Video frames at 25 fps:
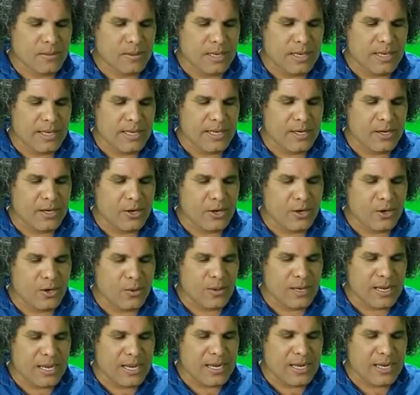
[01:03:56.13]
Are you gonna
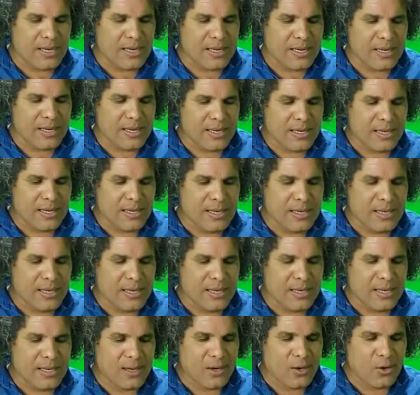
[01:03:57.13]
know guy?
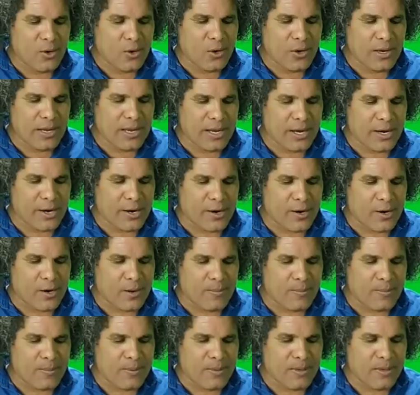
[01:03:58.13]
Go and get
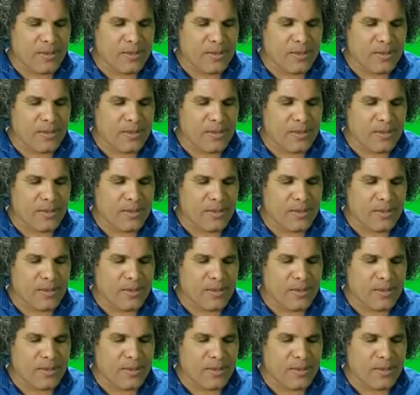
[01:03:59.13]
corrupt.